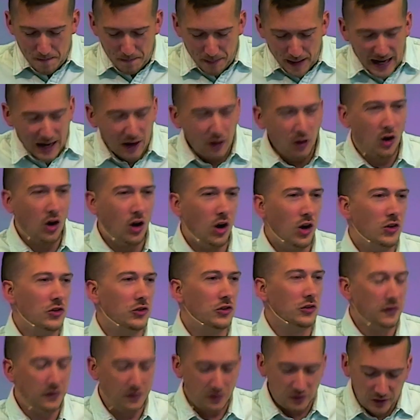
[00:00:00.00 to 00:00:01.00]

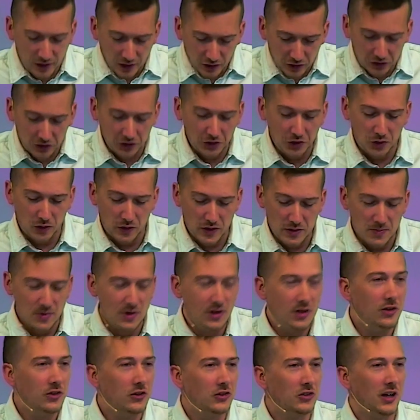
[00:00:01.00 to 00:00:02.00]
barrage of
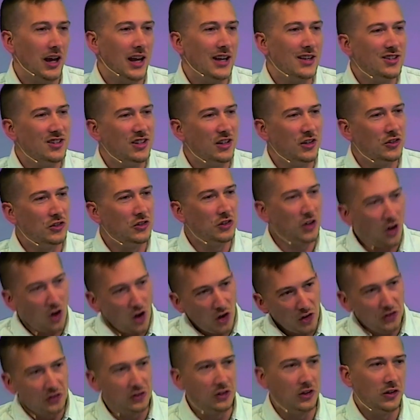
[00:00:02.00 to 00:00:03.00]
disagreements and
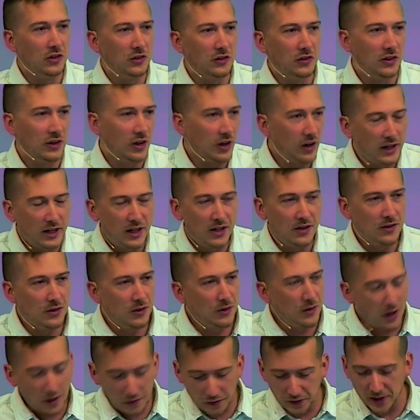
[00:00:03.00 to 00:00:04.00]
disasters that I can
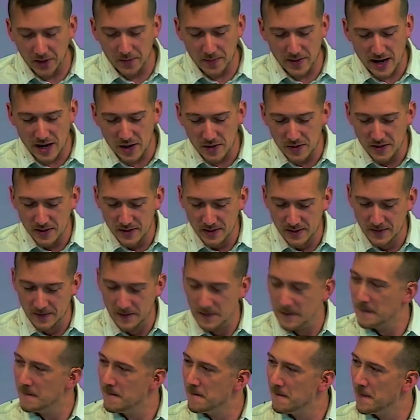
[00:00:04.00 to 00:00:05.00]
do nothing about.
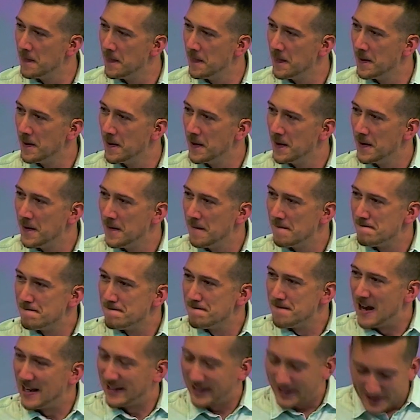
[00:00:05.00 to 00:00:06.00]

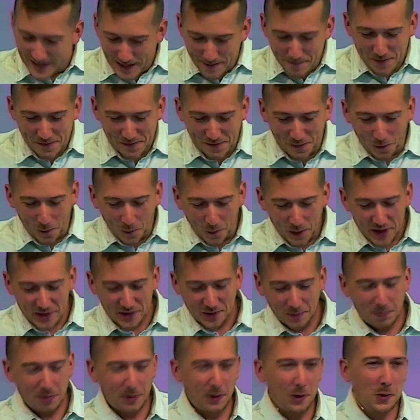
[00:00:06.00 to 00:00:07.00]
As I said before, it is
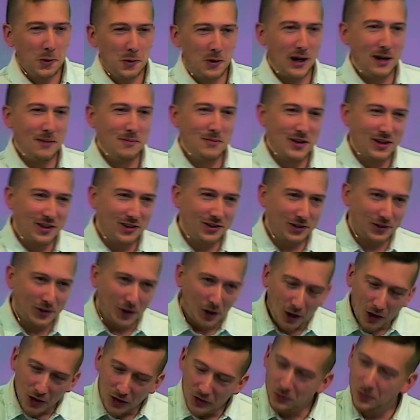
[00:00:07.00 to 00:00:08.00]
a program that
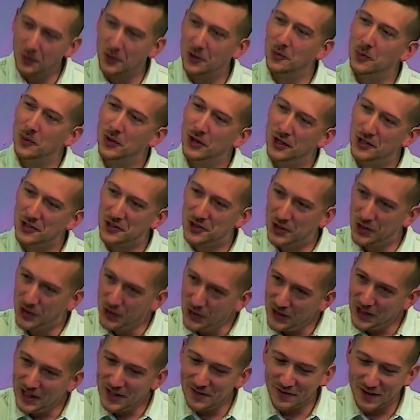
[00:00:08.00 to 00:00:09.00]
starts with the words
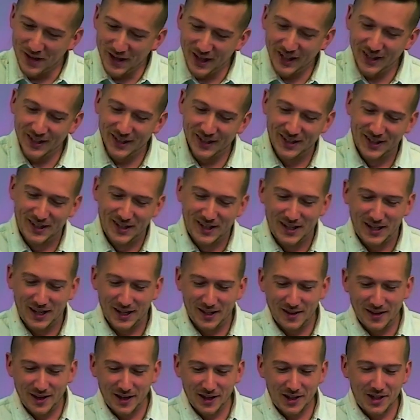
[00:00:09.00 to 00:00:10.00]
good evening
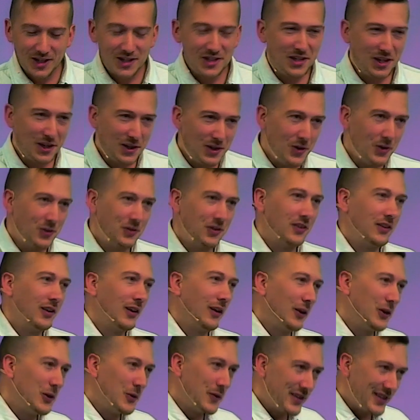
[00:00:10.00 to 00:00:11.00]
and then continues to
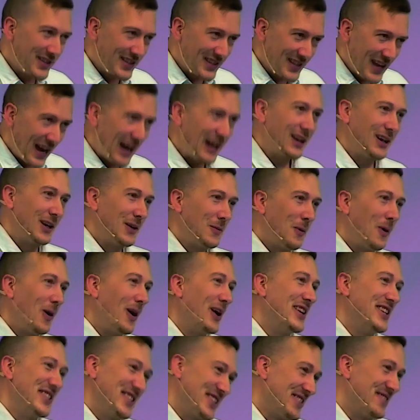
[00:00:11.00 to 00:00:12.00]
tell you exactly why
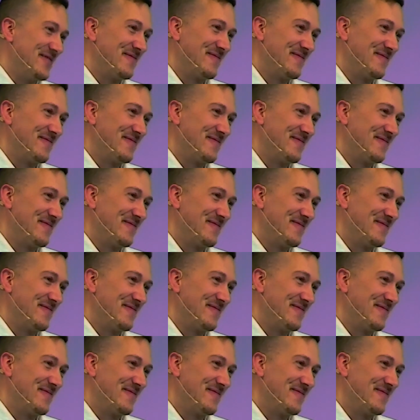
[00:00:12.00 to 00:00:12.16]
it isn't.